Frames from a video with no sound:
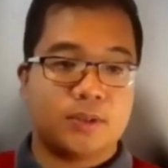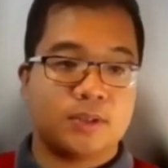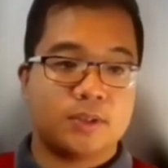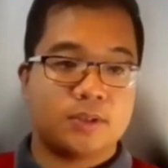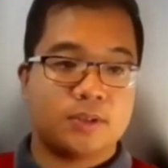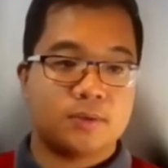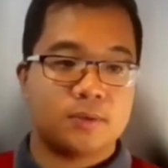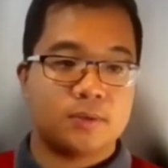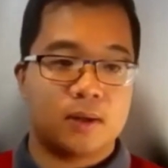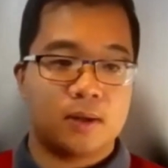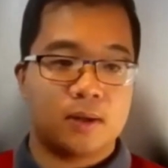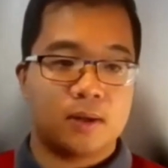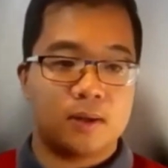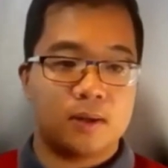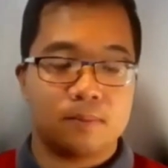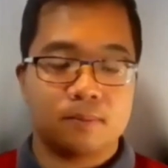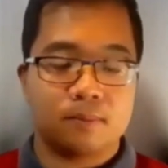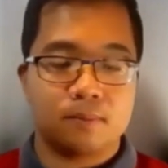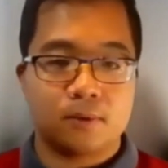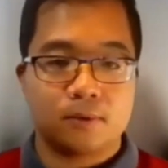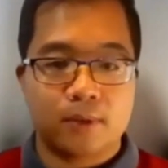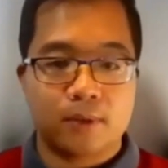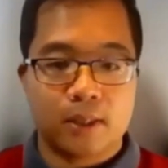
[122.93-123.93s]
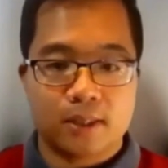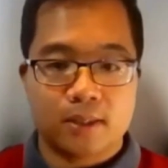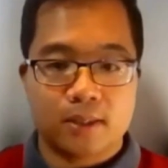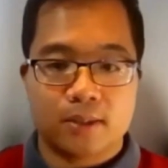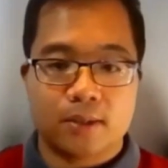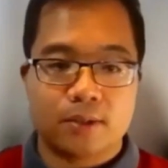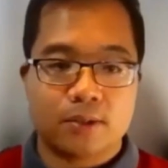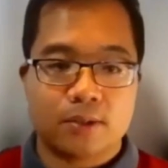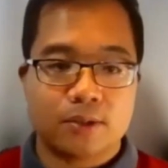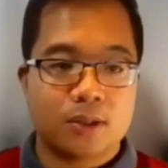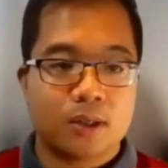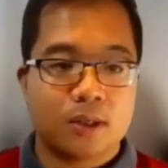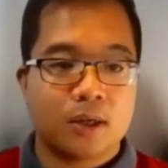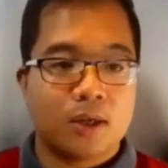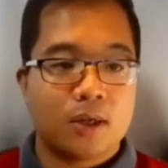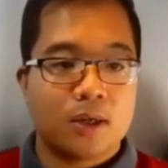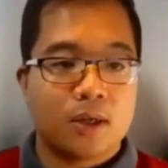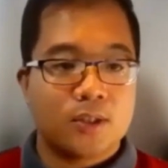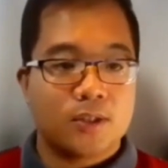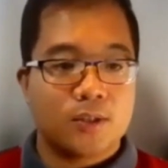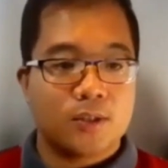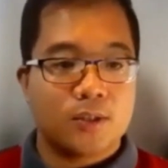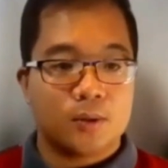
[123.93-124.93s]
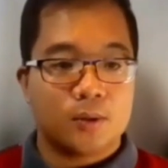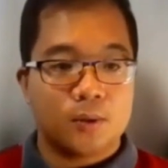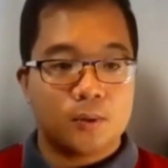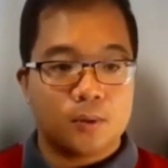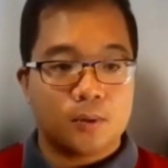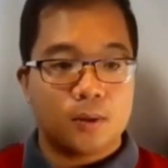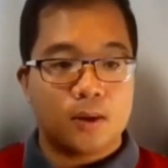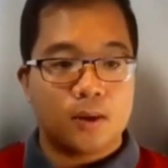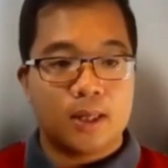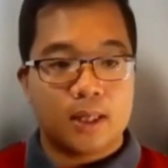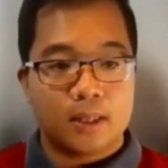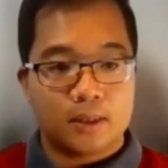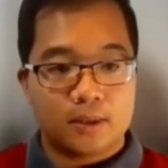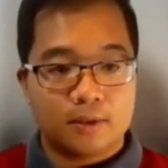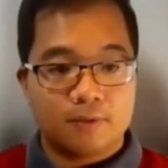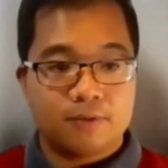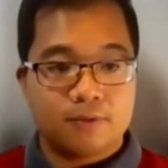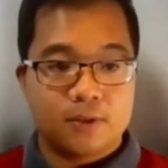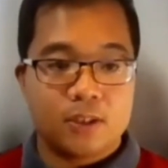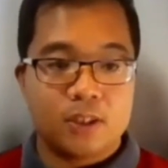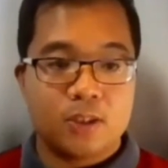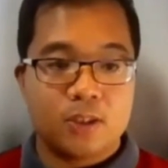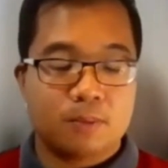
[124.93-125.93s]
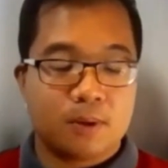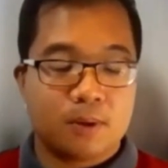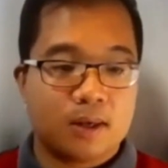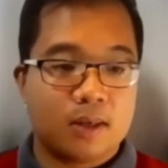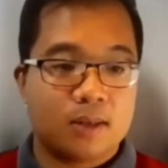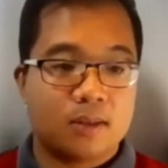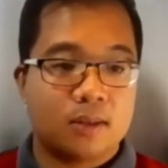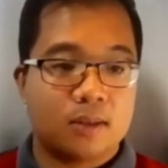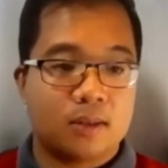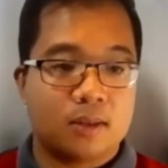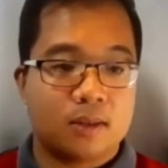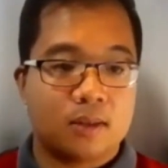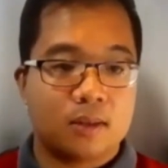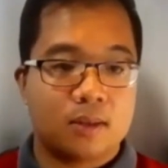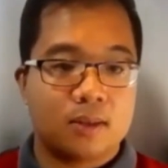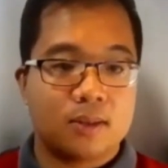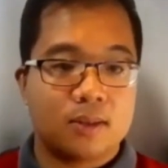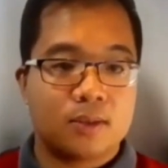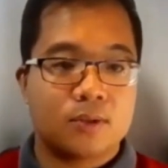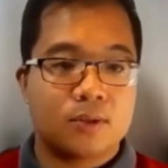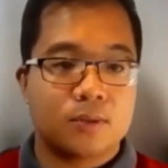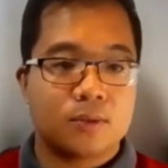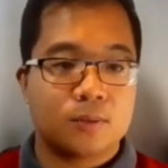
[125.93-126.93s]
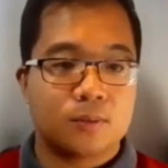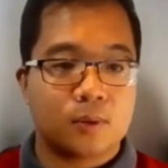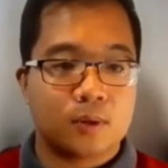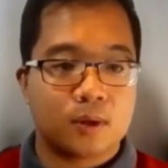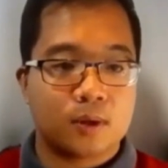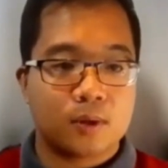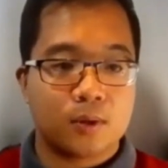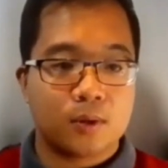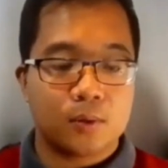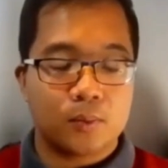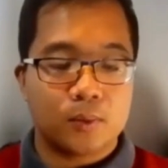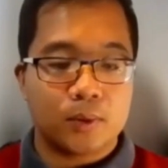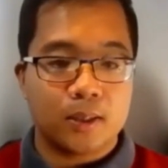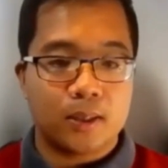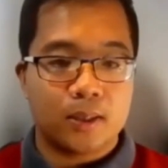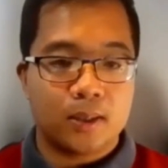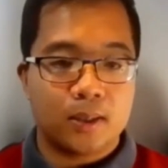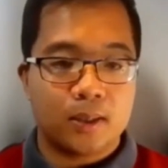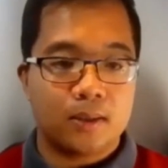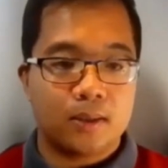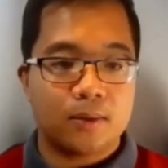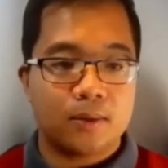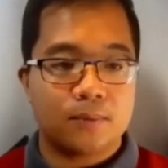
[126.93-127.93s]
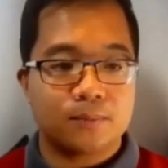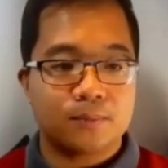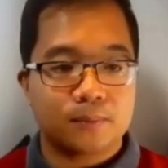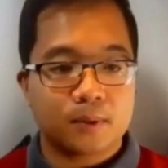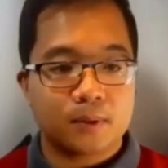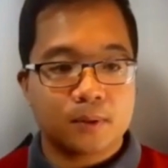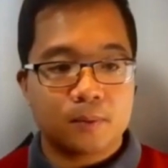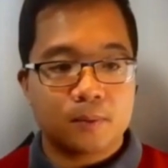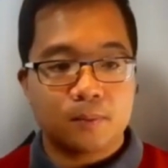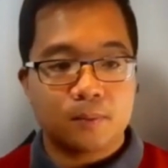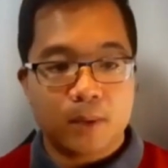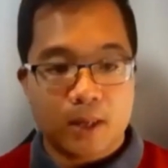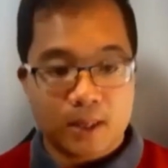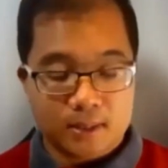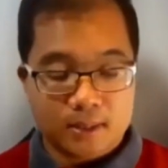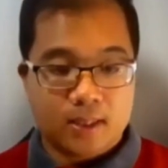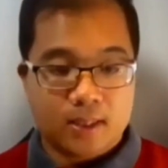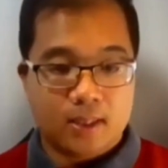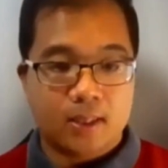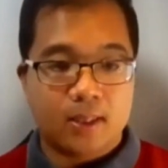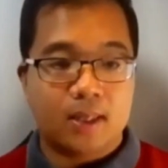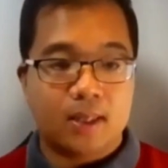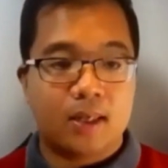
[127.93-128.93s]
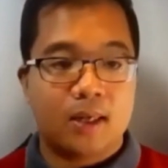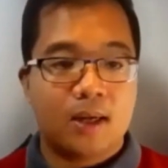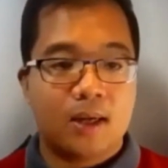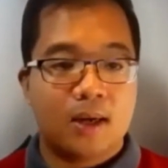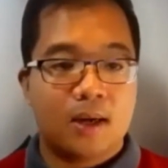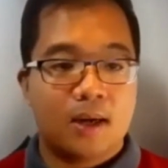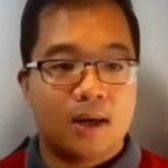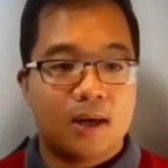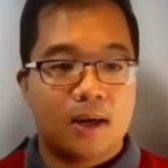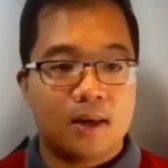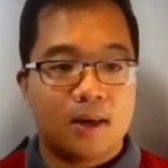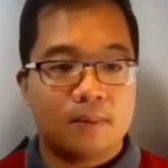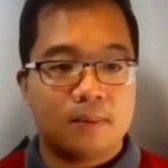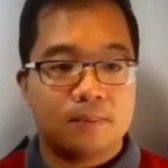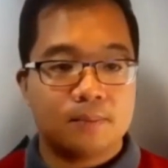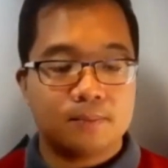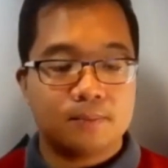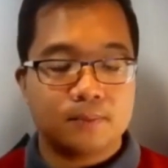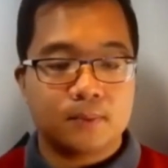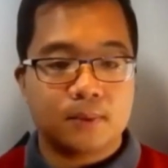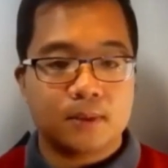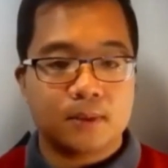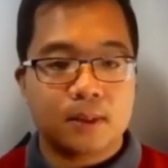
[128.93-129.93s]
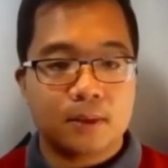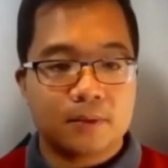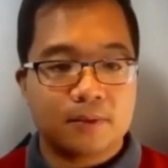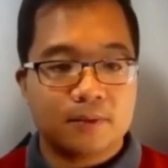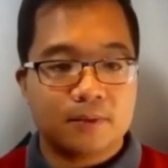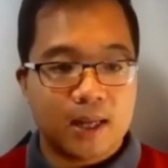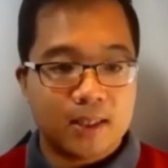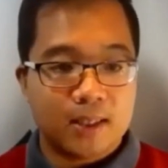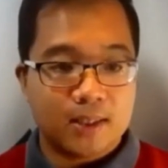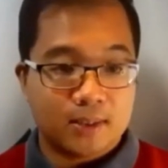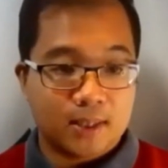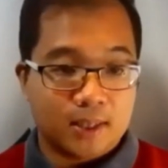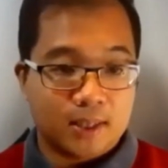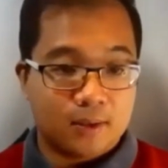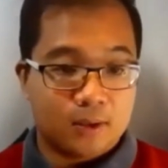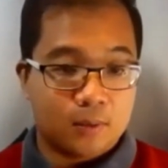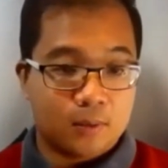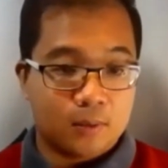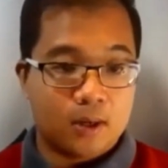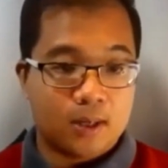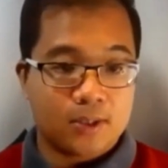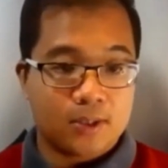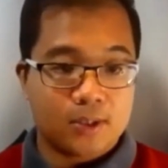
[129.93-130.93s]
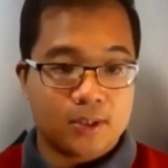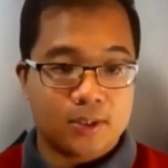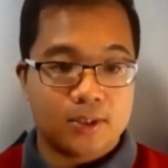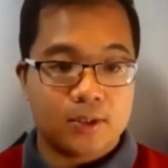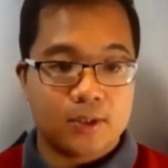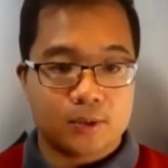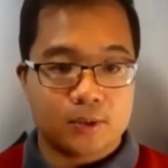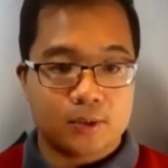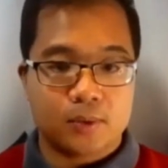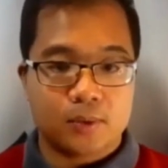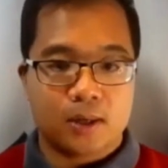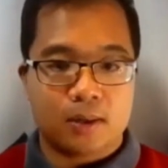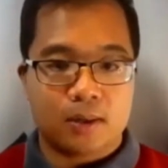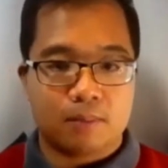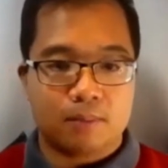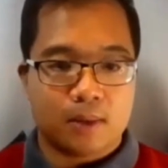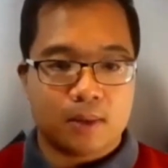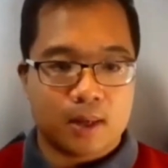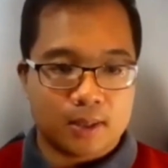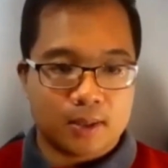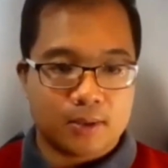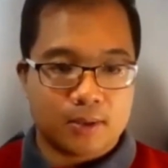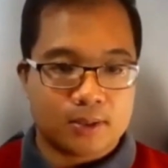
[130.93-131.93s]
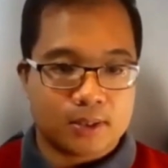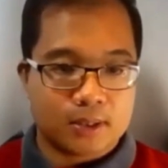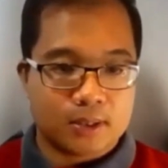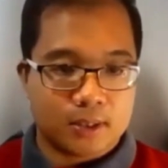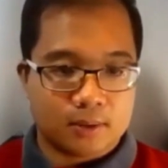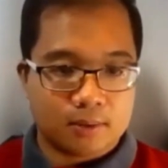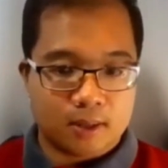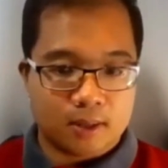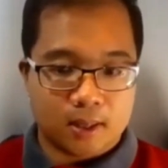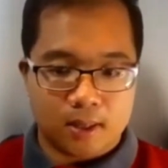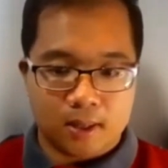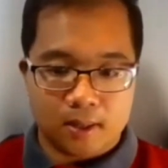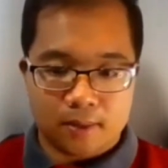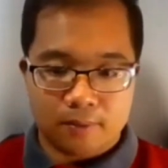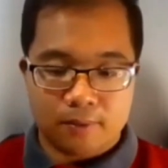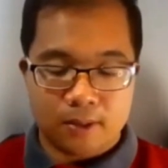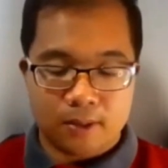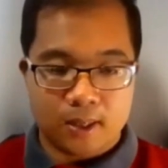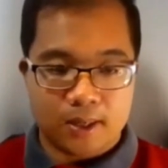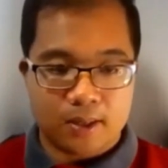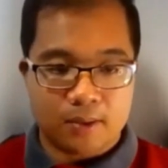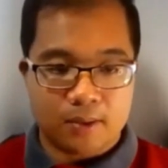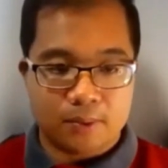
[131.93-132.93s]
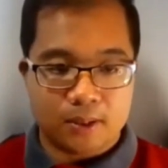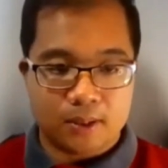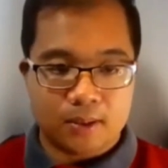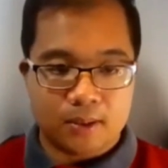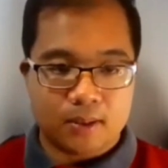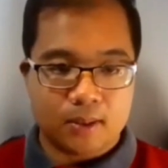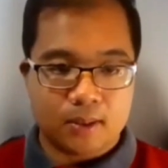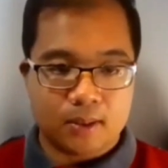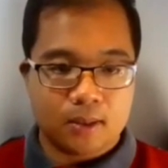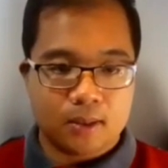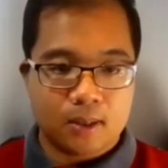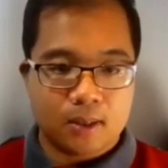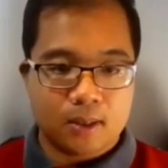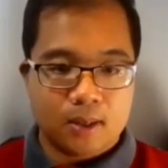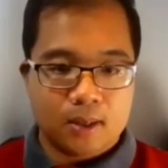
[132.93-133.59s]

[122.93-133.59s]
to this research. So the first part is where we basically validate the watch's accuracy and reliability.